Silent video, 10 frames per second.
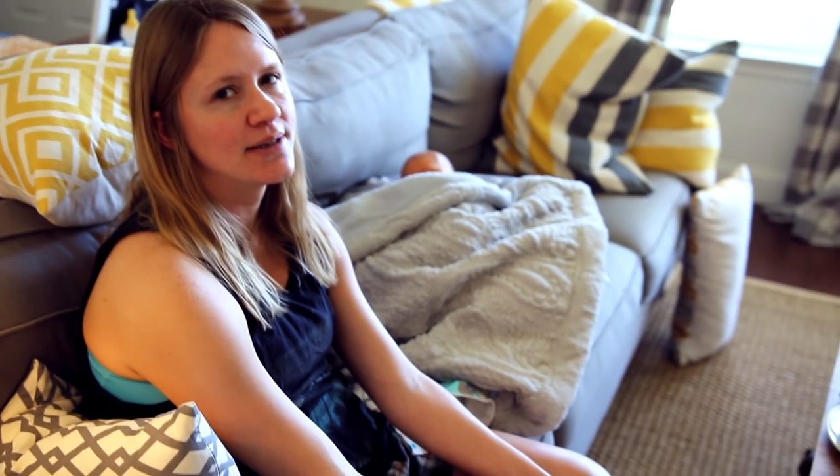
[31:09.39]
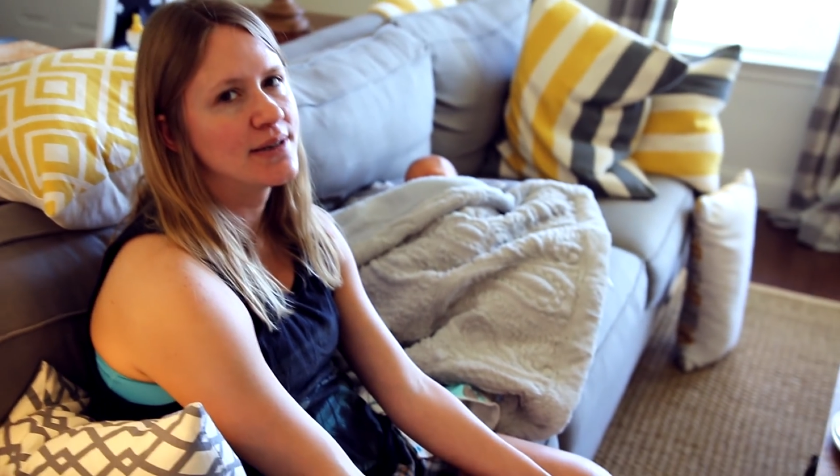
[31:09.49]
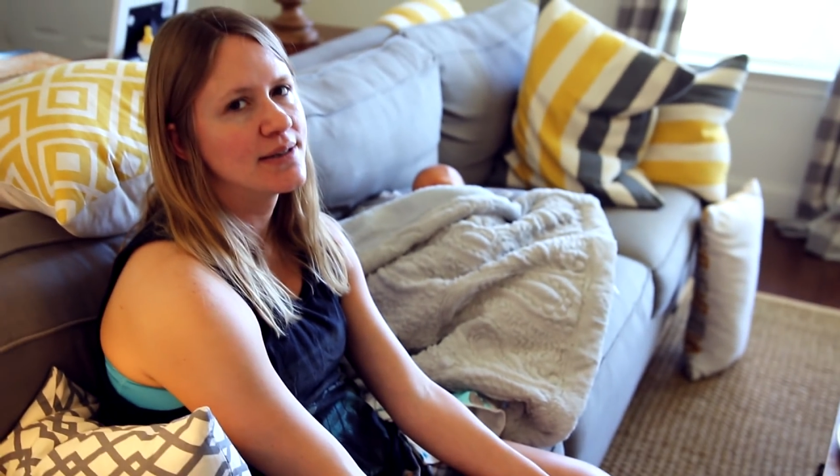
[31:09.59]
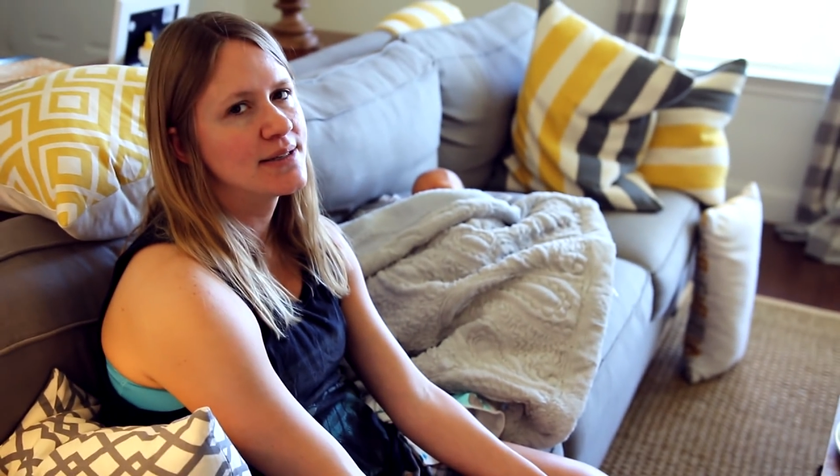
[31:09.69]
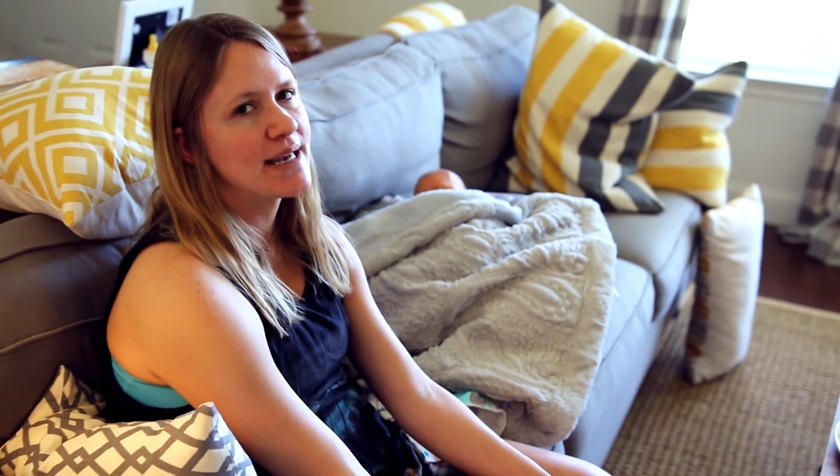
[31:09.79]
I
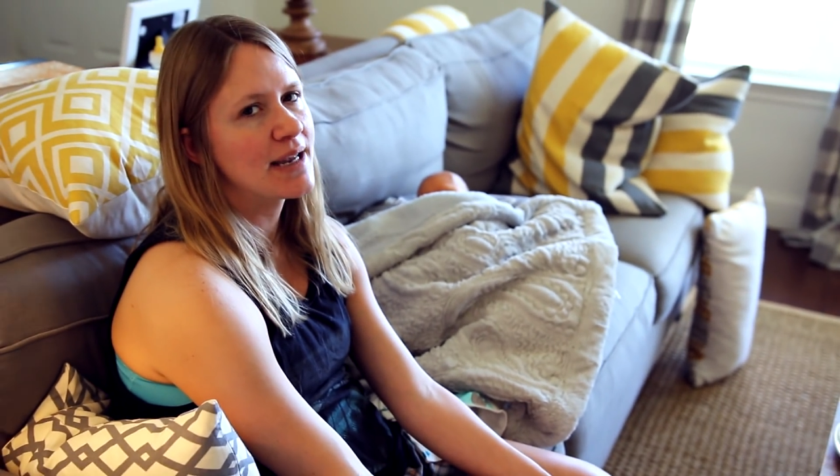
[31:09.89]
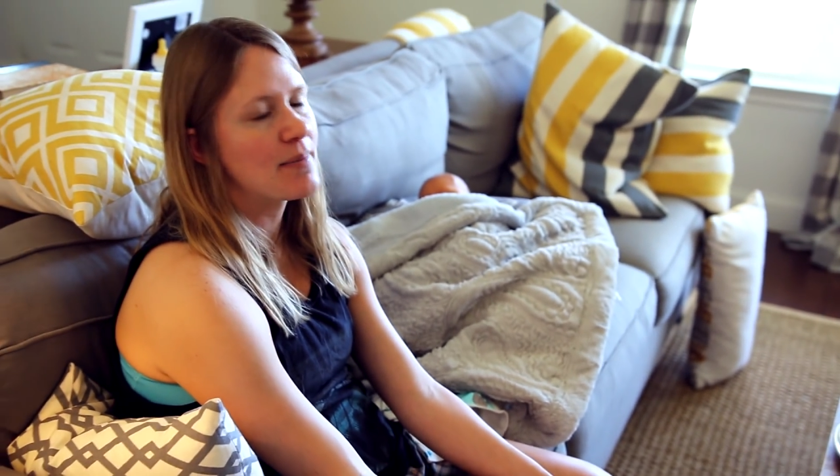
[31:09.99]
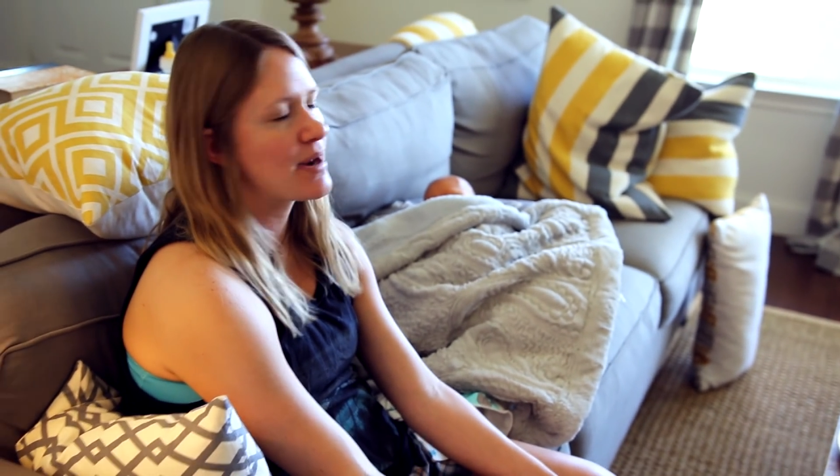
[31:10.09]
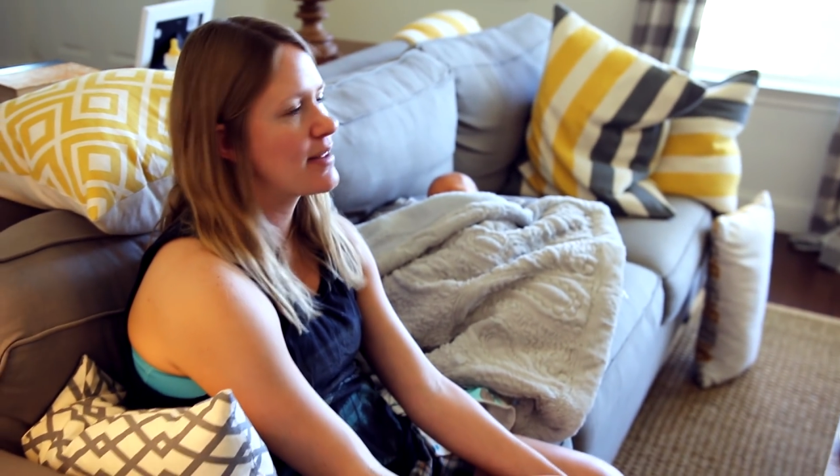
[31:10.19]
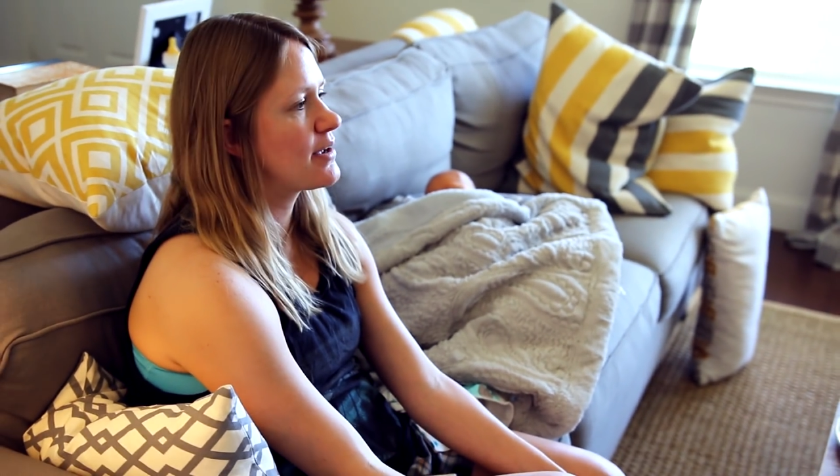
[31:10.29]
think. Take
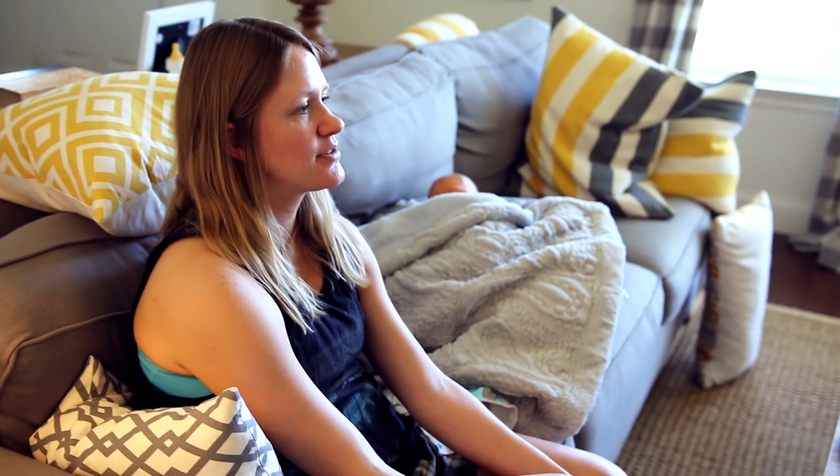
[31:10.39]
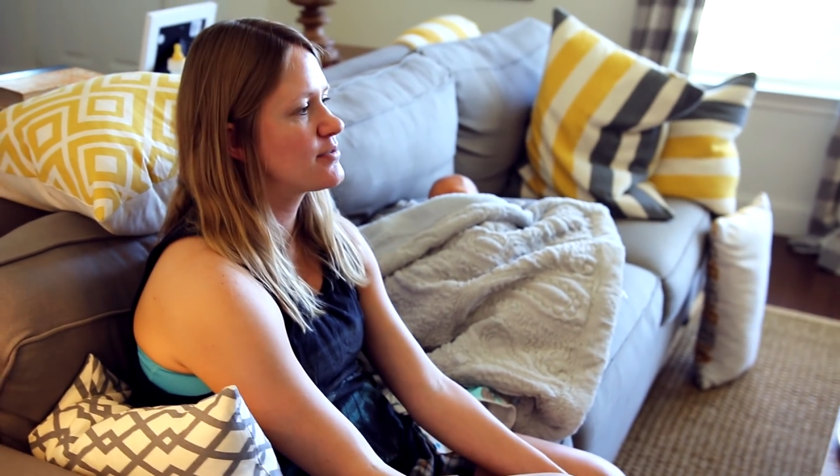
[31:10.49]
him out of the house.